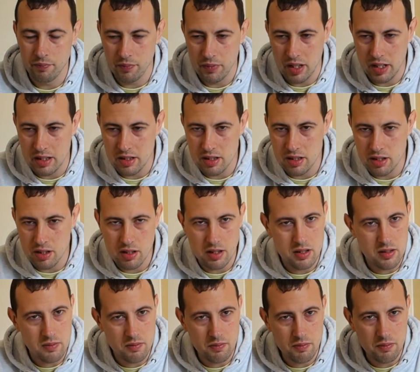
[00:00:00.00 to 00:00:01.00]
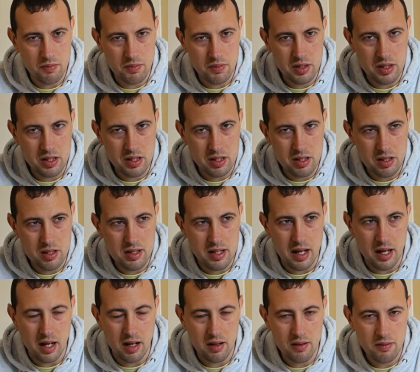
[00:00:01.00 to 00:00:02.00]
It's just
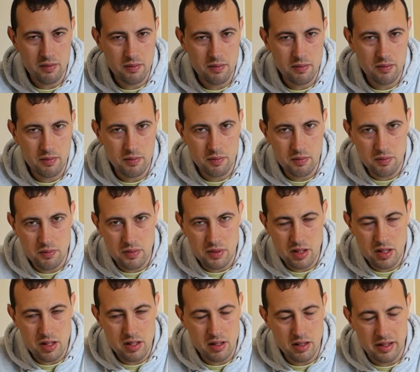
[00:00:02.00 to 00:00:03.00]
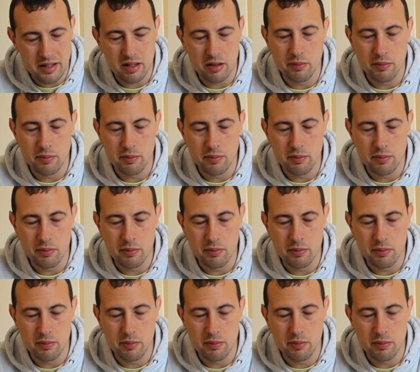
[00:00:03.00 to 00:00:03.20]
there, just a little